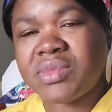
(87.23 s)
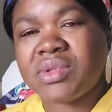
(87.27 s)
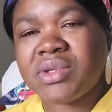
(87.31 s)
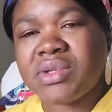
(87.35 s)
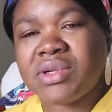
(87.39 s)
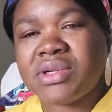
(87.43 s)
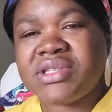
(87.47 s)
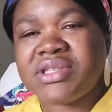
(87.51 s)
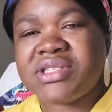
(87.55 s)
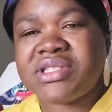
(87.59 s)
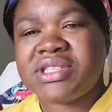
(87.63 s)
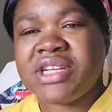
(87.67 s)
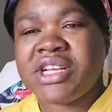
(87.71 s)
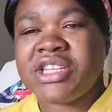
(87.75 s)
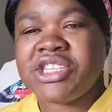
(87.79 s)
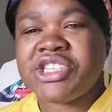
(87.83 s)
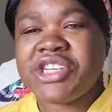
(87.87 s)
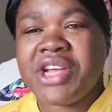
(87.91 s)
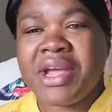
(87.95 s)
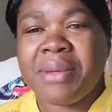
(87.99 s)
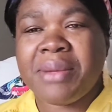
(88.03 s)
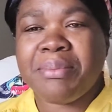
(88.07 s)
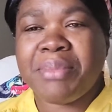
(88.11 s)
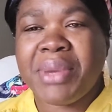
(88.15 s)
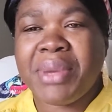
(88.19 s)
Stitch
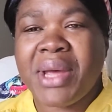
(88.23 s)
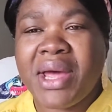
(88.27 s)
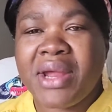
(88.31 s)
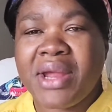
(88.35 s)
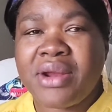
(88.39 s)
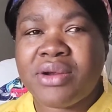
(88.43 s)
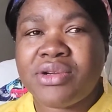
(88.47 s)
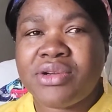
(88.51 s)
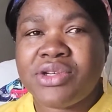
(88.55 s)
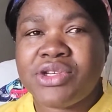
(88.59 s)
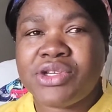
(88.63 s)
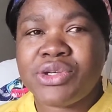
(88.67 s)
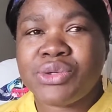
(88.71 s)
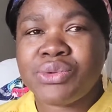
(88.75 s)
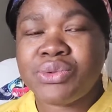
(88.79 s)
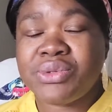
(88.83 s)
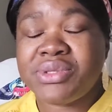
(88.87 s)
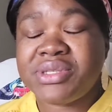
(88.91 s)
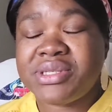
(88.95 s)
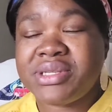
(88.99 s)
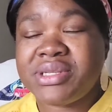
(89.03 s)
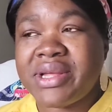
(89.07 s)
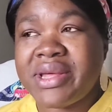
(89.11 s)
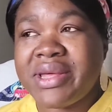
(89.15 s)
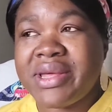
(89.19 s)
and Pattern
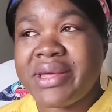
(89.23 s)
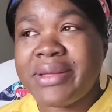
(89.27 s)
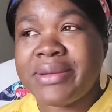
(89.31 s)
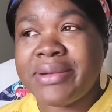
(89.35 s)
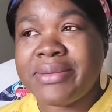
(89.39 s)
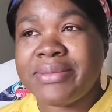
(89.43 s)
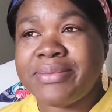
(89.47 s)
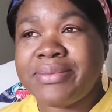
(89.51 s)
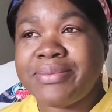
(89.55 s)
Tuesday.